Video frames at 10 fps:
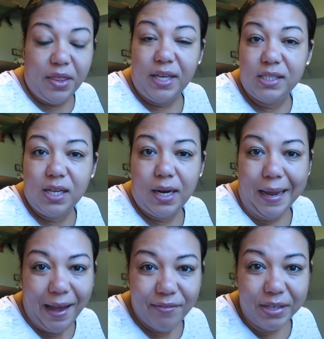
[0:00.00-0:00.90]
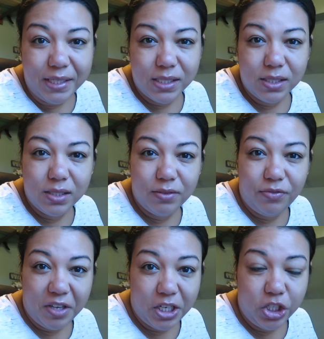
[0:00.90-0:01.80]
things that I haven't
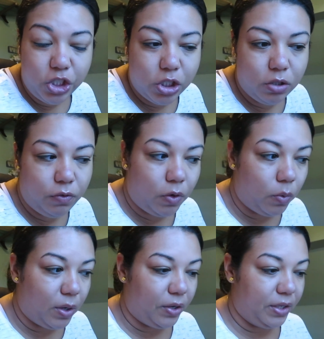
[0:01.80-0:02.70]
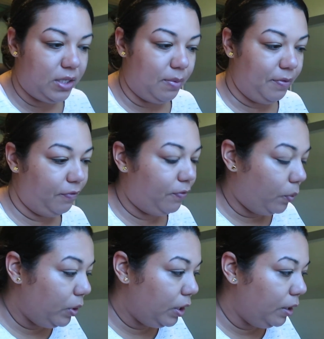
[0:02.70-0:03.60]
finished for work the day
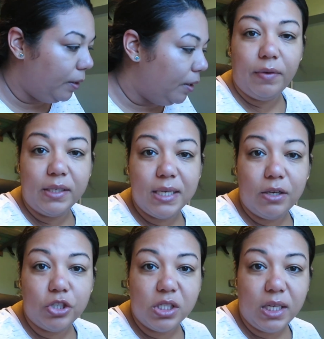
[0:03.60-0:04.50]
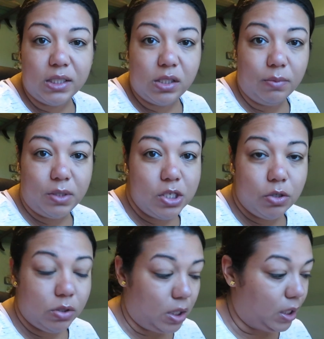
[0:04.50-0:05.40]
before. I write down just like some
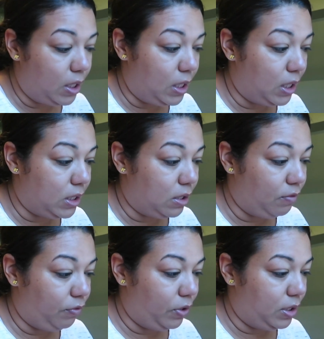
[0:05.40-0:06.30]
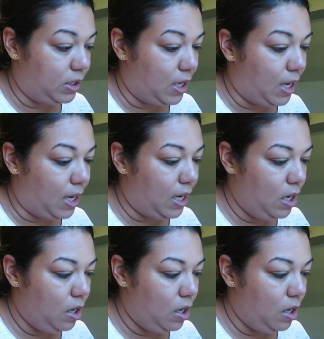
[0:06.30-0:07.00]
to-dos that I need to get done for the day.